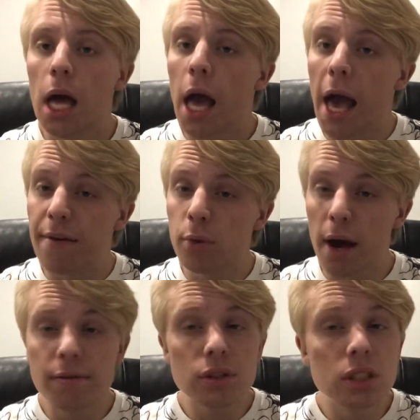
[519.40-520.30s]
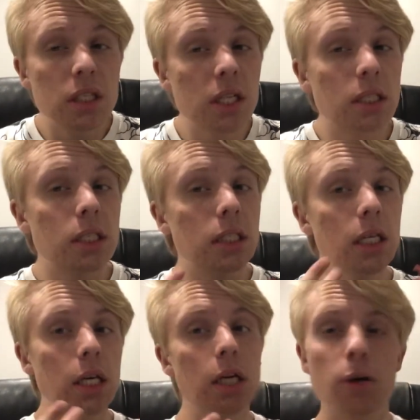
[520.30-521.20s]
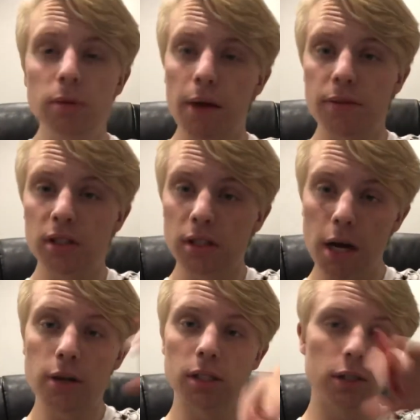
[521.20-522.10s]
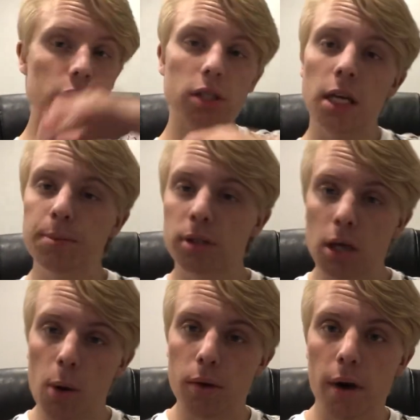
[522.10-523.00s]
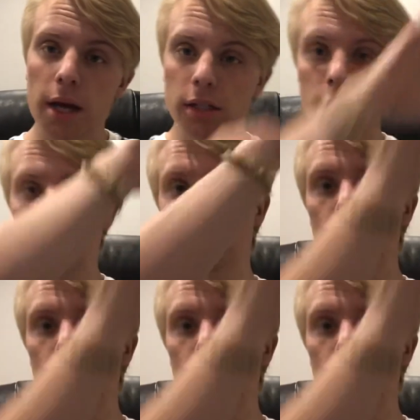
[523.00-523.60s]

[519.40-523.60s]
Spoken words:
have you ever seen a slinky go down the stairs and it just keeps going, right? It just goes